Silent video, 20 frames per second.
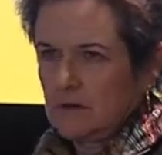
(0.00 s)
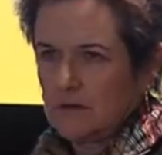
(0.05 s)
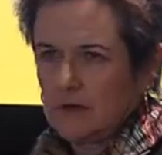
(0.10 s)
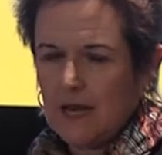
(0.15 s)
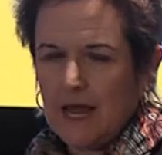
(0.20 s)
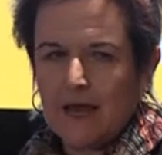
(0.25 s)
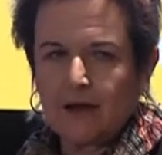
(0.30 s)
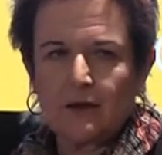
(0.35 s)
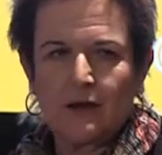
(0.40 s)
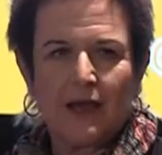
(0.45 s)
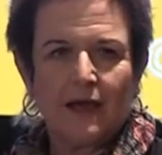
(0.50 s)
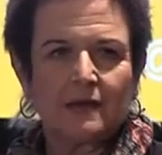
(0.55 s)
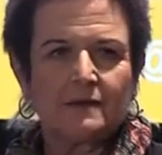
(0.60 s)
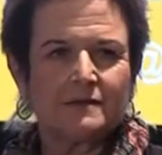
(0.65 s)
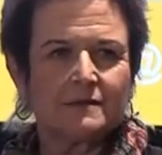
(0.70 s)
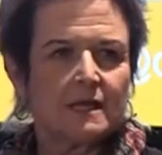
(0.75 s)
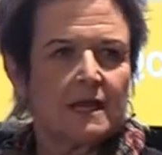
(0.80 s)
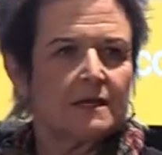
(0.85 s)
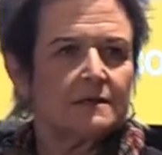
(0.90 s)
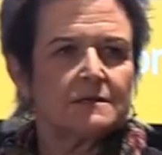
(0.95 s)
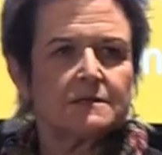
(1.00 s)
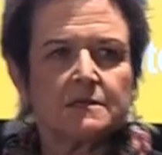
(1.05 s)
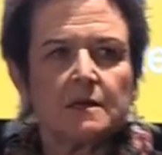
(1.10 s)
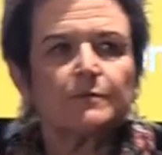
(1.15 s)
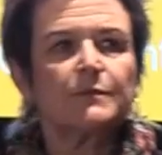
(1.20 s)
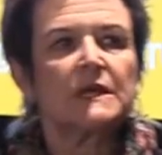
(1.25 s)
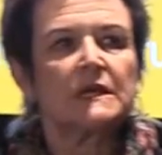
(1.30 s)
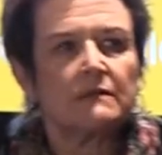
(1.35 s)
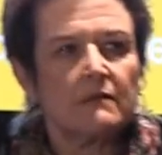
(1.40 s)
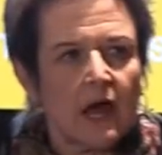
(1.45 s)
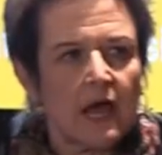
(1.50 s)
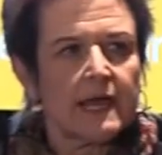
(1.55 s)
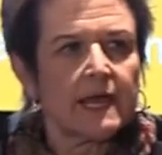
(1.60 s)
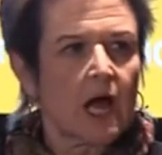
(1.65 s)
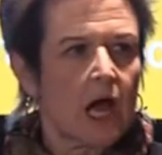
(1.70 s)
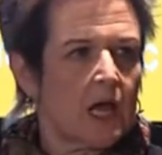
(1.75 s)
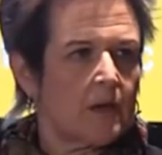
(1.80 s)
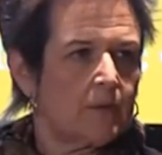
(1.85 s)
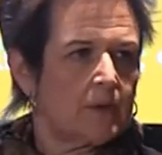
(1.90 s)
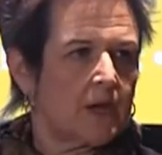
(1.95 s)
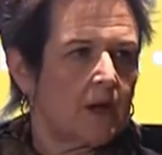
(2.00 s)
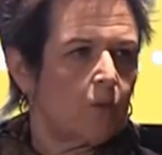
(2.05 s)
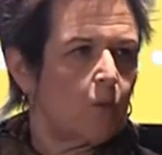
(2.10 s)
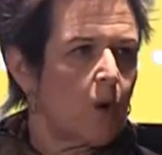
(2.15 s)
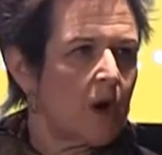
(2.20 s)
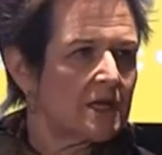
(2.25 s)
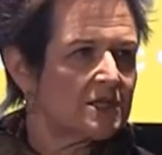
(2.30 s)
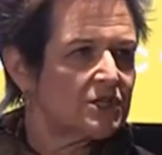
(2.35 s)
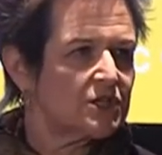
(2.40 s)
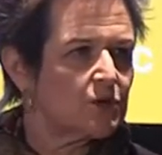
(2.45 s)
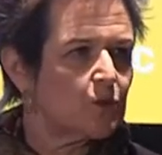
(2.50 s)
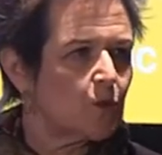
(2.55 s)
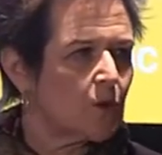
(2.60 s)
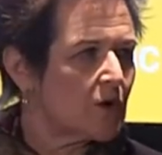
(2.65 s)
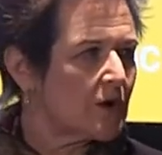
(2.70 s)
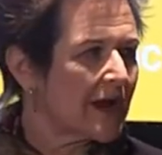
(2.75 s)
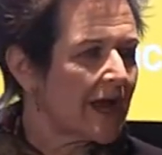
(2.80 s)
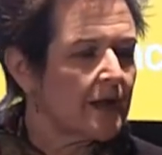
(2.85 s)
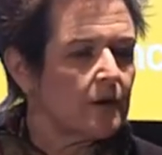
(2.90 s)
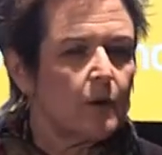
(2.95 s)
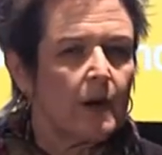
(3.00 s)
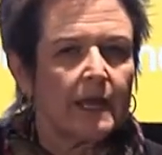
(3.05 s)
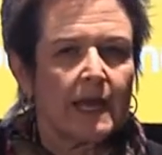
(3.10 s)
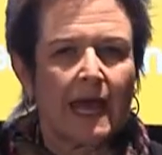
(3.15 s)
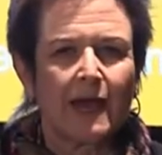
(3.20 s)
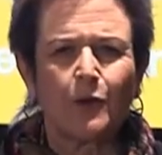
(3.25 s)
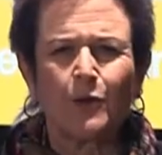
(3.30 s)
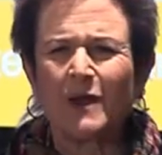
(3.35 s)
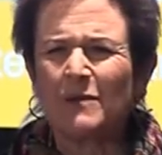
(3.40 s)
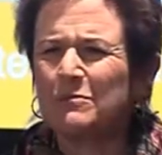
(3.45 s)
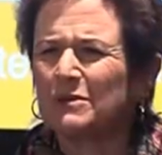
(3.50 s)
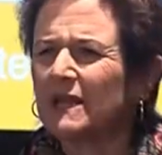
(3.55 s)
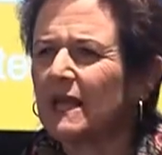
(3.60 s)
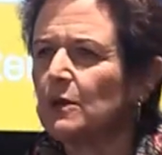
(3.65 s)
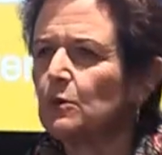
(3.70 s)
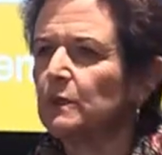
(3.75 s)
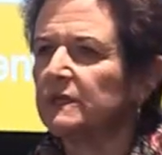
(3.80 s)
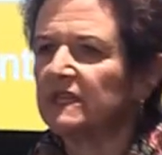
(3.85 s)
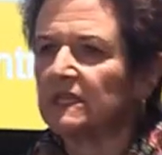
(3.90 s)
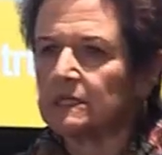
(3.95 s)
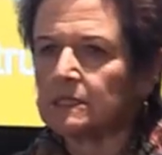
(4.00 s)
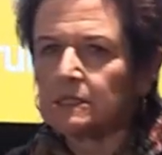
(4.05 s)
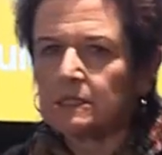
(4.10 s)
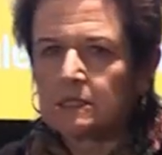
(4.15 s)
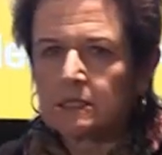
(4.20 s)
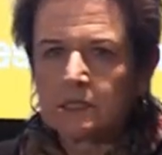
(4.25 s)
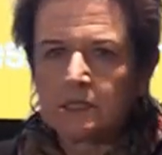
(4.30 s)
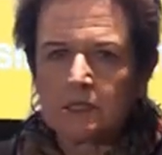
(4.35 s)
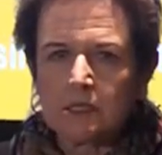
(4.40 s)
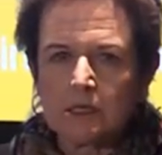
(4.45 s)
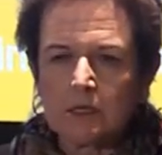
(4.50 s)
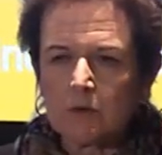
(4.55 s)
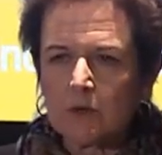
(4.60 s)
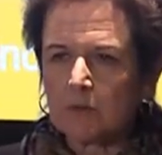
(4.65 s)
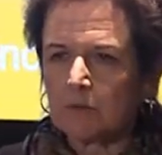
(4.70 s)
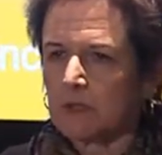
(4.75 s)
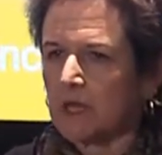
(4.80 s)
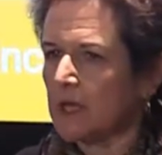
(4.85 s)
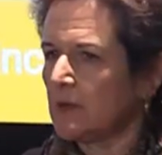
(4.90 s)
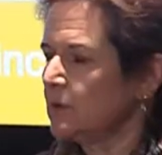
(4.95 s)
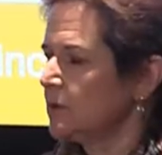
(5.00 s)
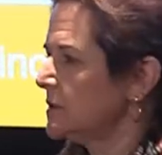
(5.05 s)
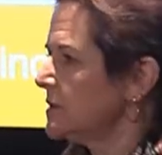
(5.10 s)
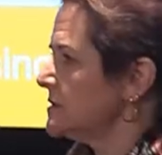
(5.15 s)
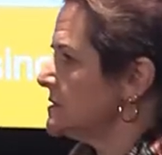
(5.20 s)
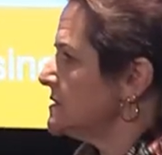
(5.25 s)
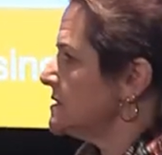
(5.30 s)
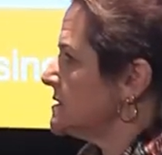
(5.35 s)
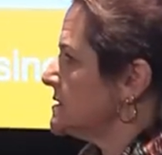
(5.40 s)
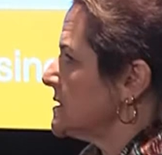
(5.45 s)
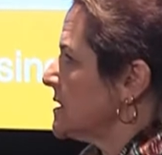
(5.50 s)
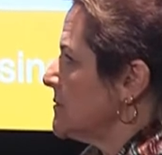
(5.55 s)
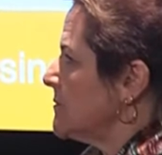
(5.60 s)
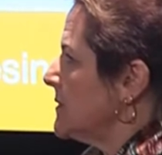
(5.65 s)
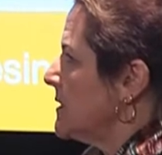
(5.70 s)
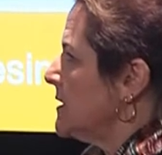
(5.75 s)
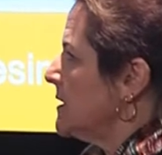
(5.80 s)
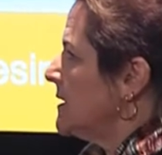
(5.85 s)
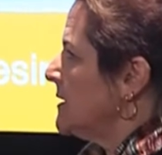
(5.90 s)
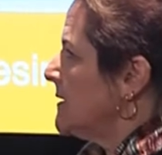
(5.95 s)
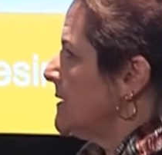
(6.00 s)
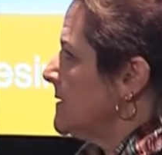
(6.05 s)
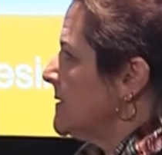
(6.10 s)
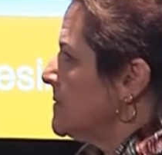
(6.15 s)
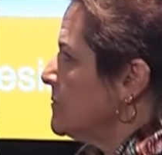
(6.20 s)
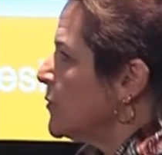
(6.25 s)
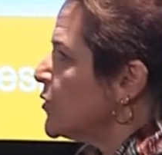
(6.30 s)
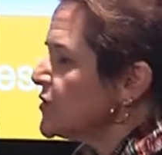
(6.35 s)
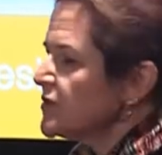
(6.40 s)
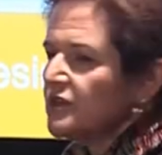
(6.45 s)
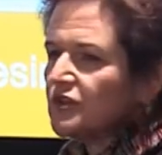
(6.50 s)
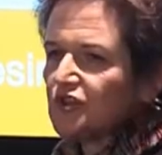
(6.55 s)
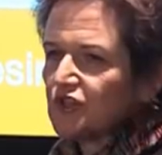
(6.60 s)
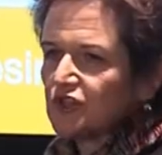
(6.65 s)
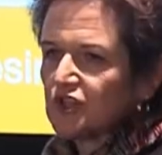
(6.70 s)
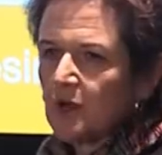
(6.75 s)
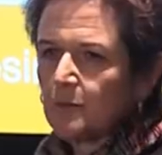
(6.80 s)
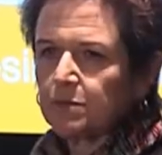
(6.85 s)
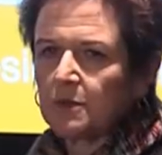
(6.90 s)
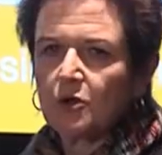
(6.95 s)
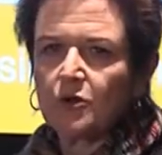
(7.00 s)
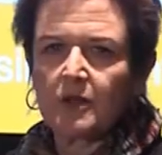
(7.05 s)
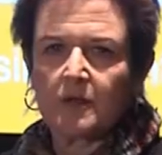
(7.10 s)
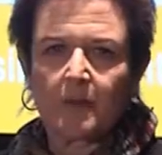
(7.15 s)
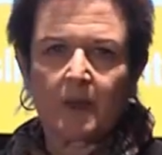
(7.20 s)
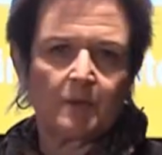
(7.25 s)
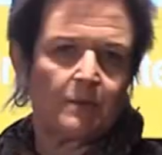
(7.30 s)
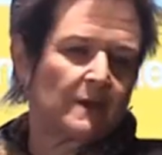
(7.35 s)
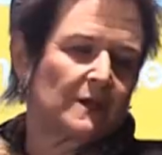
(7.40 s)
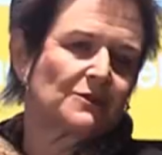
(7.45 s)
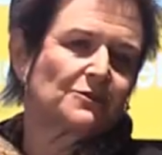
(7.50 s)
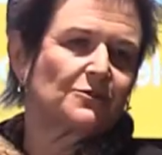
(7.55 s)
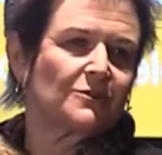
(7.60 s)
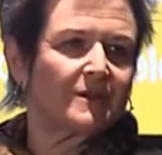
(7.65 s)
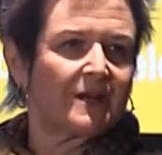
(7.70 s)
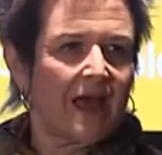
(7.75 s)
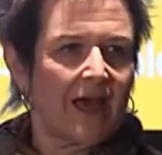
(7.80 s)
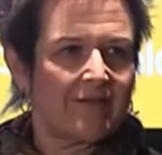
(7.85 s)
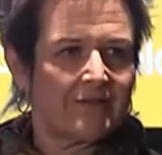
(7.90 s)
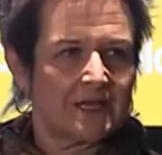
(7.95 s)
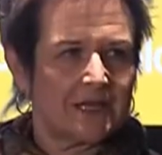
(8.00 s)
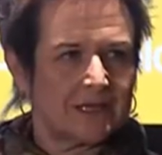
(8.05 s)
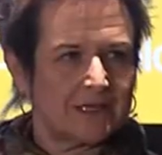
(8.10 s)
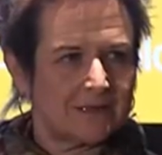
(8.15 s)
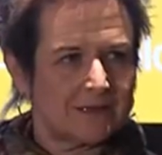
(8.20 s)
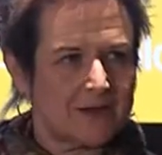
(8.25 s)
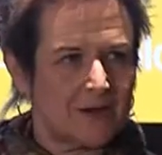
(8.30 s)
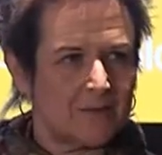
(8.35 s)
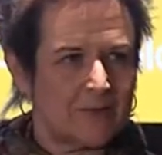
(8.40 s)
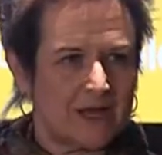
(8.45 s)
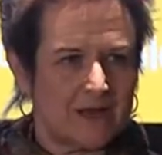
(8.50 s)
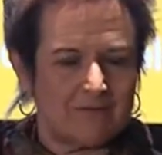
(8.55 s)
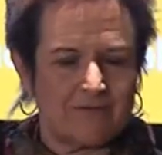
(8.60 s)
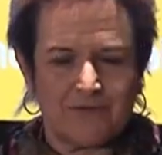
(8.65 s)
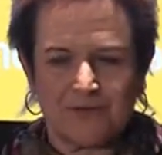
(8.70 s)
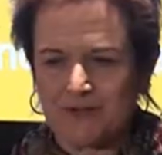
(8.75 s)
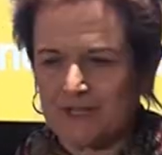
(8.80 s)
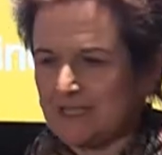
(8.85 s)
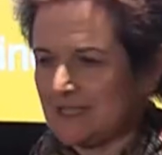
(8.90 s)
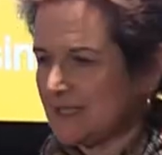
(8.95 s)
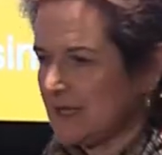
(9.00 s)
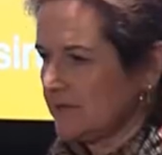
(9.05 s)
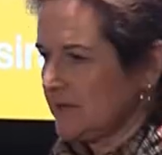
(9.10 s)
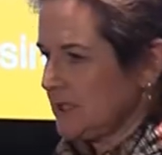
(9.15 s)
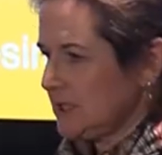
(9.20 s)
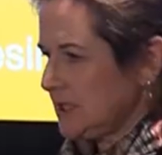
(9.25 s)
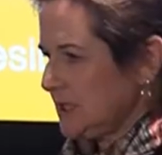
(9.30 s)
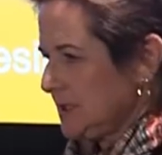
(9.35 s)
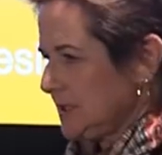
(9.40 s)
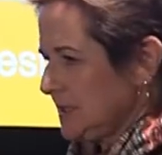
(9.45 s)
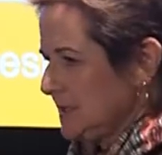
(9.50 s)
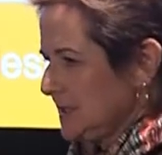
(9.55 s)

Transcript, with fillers: And how does something like IBM Watson work? How do I play with this? I want to play with this system. More than just uploading my picture and having it tell me I'm 47.